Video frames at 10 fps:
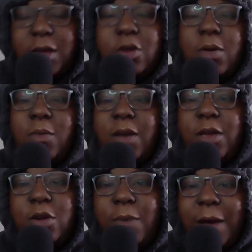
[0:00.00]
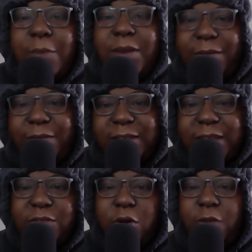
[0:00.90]
know why I would even say
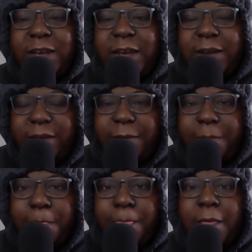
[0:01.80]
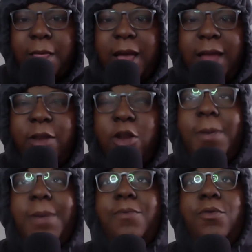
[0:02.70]
it's not offside, yeah? And a lot of
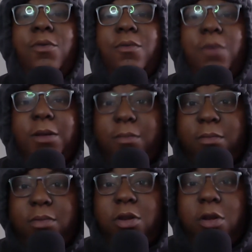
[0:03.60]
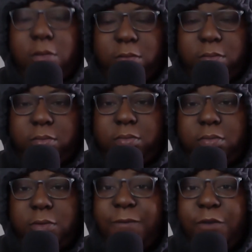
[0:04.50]
people would, you know,
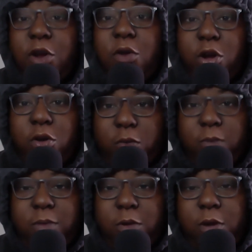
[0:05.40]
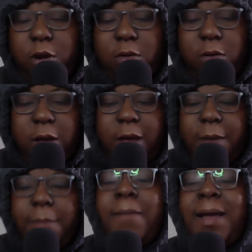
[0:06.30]
if you don't know, you will know.
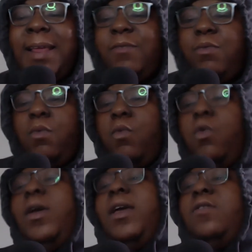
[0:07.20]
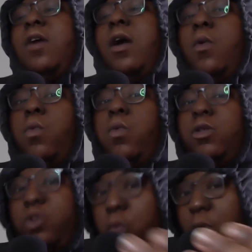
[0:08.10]
Mane's walking
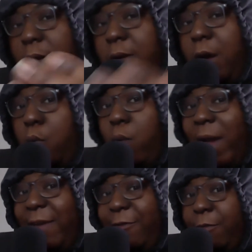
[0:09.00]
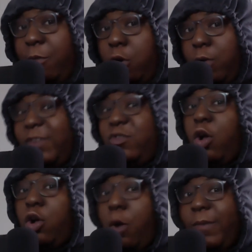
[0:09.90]
away from goal. He's
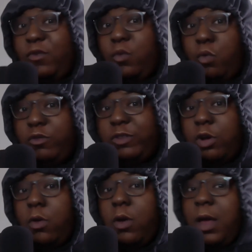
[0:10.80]
not going towards goal.